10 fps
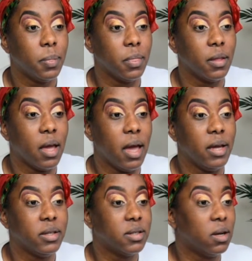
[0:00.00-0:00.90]

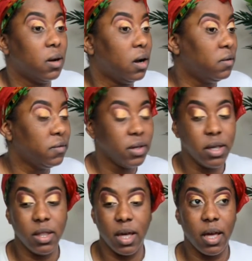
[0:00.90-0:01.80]
Okay, so
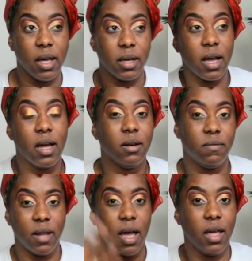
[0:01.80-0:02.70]
hopefully that kind
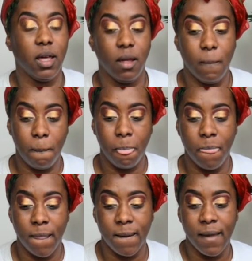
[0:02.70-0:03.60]
of like
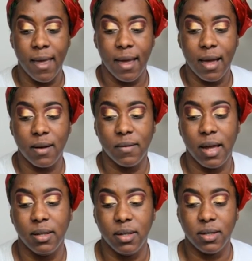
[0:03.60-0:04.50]

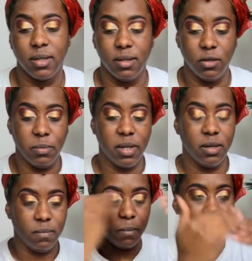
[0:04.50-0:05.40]
looks a little
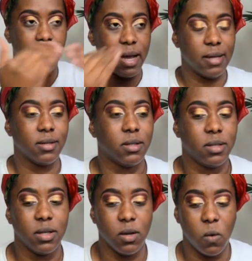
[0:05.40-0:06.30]
bit better as
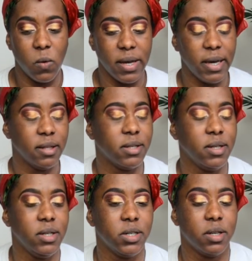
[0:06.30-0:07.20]
to going
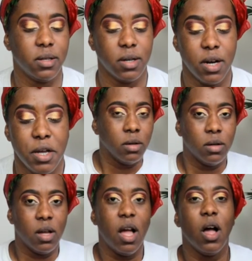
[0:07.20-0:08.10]
into each other.
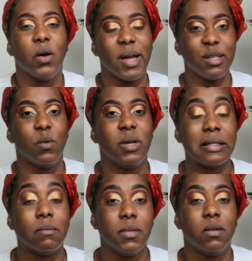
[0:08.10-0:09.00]
Okay, so
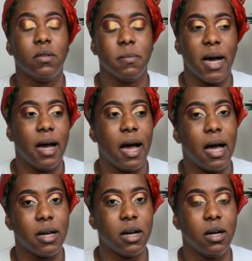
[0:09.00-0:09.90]
once I'm done with my
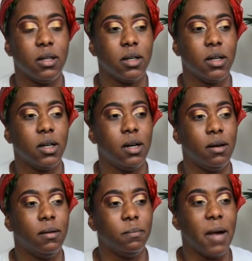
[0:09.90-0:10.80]
eye color,
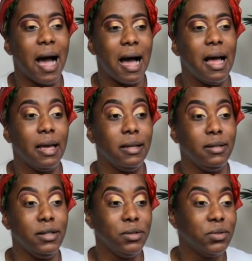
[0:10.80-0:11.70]
I
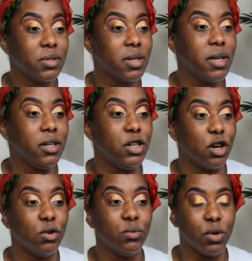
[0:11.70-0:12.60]
usually
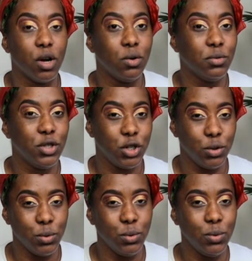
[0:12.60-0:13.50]
don't go
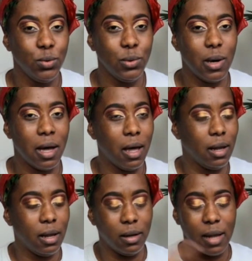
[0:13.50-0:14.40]
to
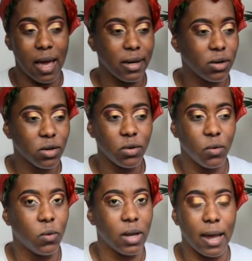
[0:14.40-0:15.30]
a liner
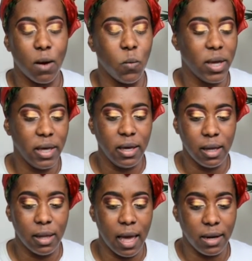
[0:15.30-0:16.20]
or like a
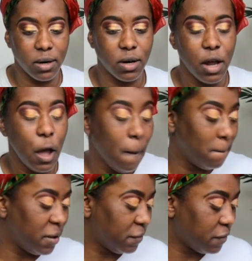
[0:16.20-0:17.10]
wing liner,
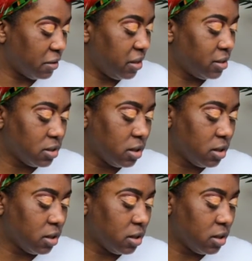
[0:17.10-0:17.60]
but for this